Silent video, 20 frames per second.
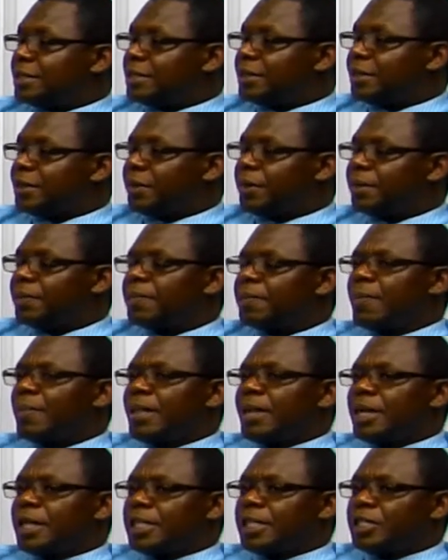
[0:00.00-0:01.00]
you know.
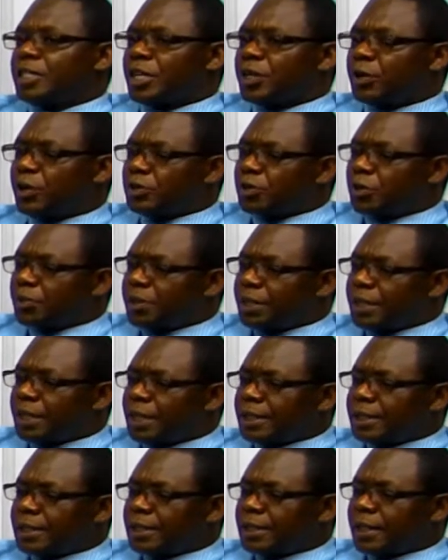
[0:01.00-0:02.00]
It can also be that